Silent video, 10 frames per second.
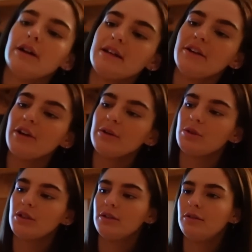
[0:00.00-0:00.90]
turn
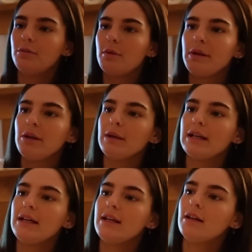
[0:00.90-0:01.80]
around for mummy
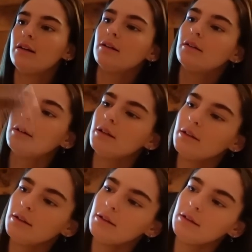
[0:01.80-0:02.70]
quickly.
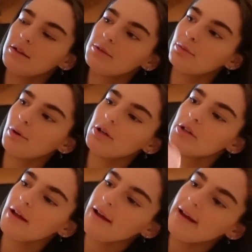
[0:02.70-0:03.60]
Just brush that